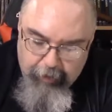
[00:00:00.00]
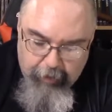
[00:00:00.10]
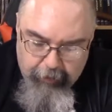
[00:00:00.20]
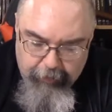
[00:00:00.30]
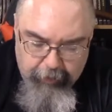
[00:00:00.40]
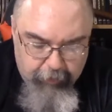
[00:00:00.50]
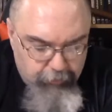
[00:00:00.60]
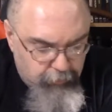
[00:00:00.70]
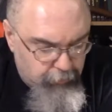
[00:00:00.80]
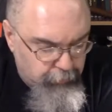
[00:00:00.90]
Then it
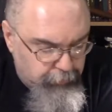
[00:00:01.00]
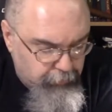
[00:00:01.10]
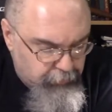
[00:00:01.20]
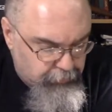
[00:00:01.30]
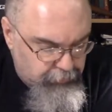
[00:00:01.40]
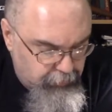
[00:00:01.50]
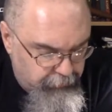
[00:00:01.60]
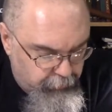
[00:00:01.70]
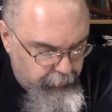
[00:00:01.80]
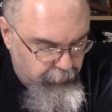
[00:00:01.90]
goes through computers and
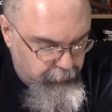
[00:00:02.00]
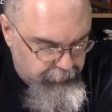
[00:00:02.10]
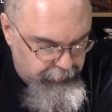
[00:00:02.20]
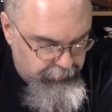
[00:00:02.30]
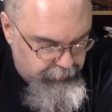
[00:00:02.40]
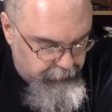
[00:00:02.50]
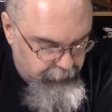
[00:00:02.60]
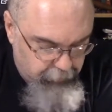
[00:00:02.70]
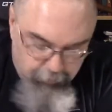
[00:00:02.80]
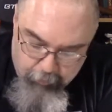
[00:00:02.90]
software, which I think is
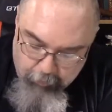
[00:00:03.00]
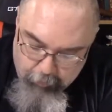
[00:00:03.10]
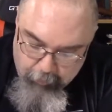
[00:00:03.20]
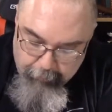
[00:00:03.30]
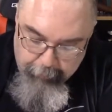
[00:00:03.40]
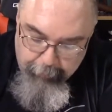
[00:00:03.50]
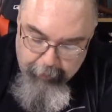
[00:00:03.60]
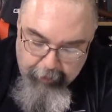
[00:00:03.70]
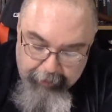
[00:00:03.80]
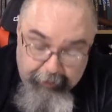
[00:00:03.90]
very cool.
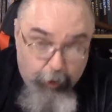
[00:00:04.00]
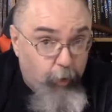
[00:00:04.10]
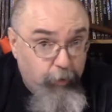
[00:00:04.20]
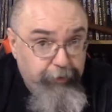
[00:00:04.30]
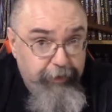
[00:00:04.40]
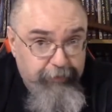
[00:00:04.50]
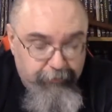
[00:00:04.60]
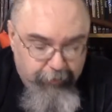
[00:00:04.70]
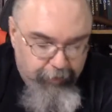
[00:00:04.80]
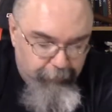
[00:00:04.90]
In the old days of
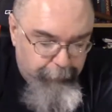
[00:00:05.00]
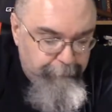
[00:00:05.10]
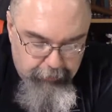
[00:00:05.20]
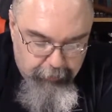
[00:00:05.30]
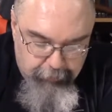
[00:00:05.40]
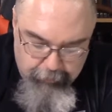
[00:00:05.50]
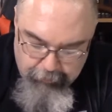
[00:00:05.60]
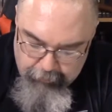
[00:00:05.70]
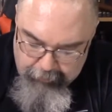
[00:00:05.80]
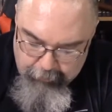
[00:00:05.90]
Traveler,
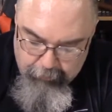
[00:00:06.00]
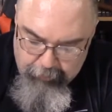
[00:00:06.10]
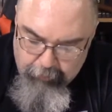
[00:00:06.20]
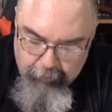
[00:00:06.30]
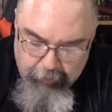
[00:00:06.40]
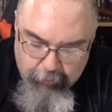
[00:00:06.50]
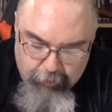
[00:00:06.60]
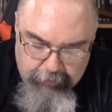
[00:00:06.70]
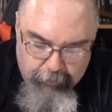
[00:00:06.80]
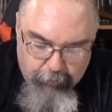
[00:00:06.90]
computers, it really
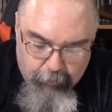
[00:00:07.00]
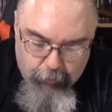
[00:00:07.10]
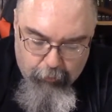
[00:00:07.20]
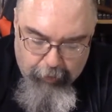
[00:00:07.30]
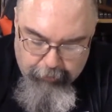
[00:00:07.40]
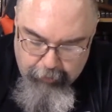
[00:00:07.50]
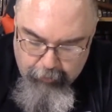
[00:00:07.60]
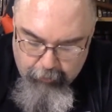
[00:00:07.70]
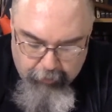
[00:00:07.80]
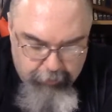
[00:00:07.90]
wasn't well
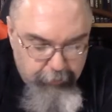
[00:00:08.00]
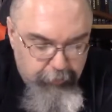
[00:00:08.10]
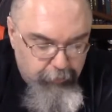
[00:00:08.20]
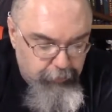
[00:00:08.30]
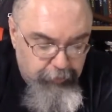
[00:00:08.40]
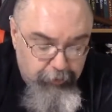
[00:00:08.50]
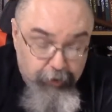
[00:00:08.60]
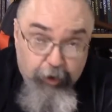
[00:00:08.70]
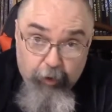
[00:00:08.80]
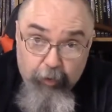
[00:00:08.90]
known what computers could
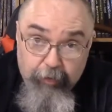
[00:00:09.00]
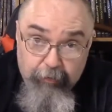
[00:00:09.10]
do.